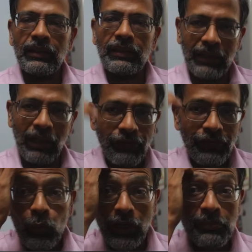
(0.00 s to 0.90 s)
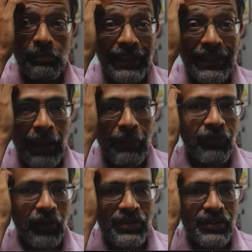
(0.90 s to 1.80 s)
Now, if you look at mid-cap
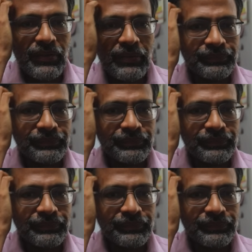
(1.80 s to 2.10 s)
funds,